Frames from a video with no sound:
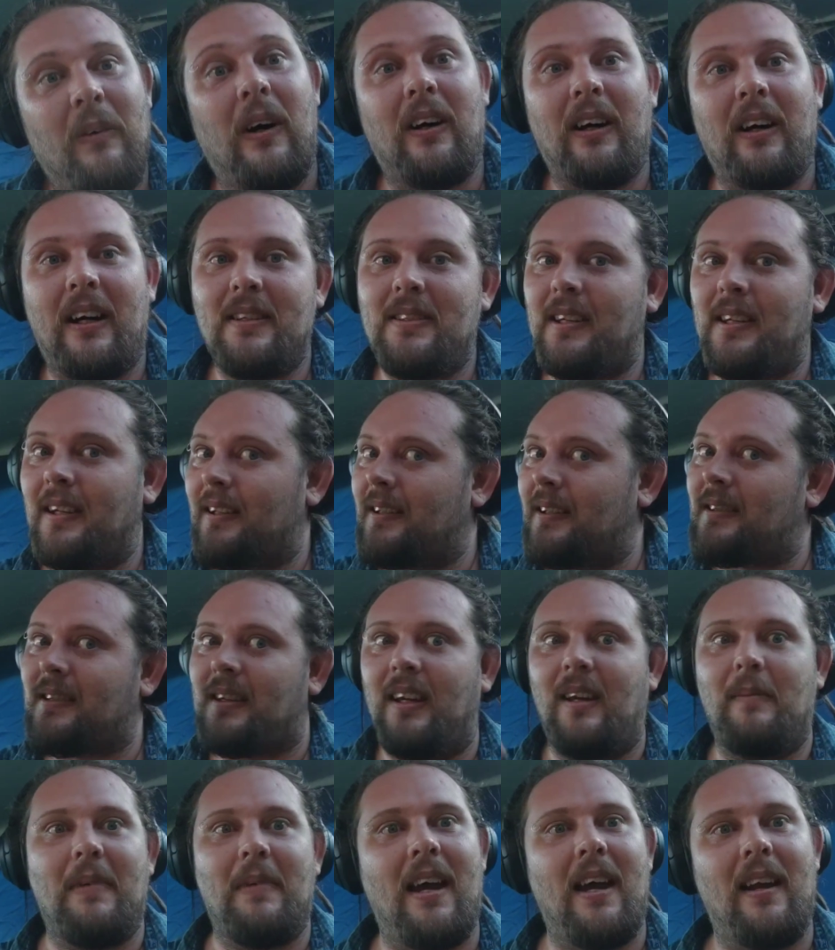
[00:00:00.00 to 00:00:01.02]
Well, as you can
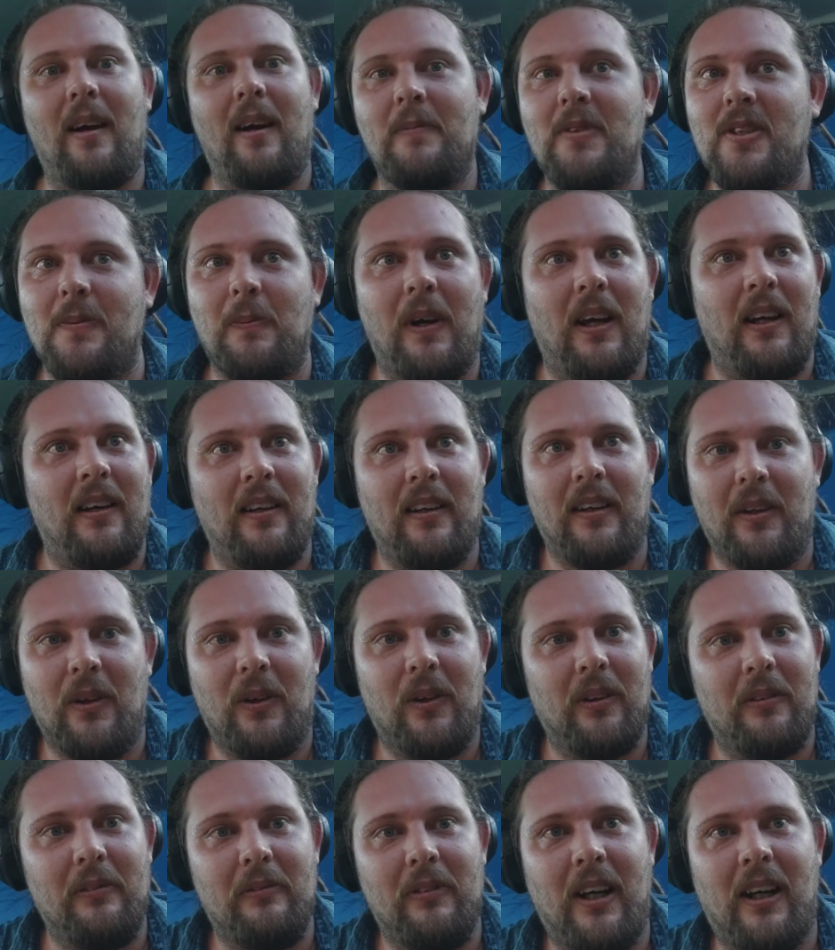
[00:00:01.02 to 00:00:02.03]
see, man, I'm sweating in
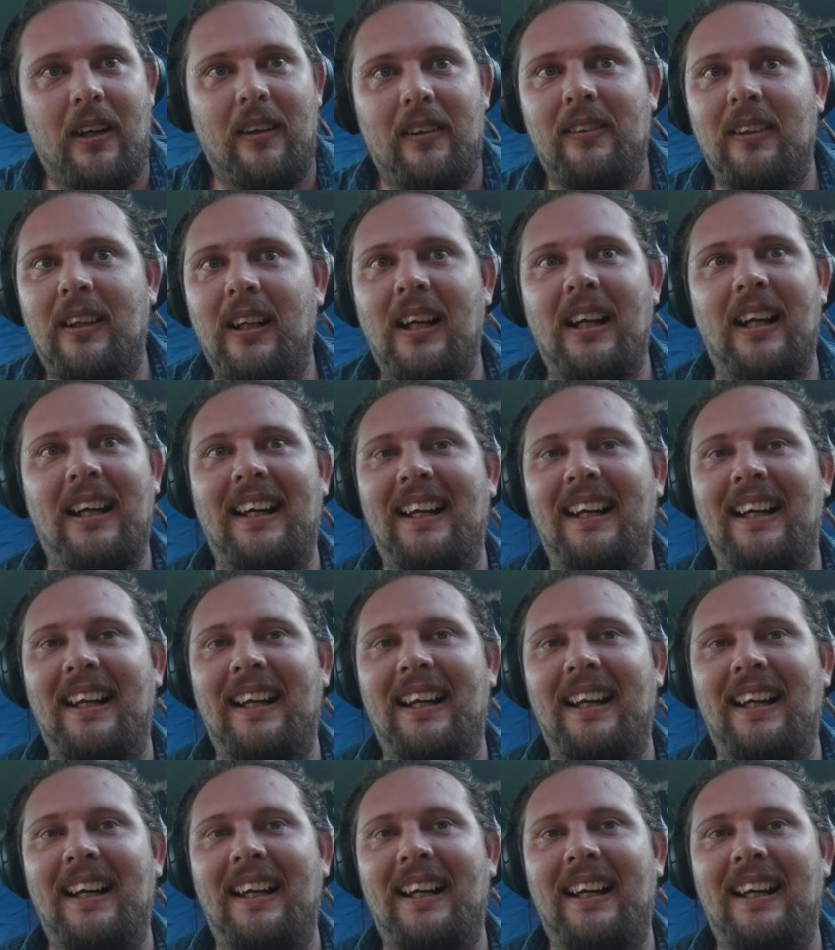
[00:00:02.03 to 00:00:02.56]
Gordonvale.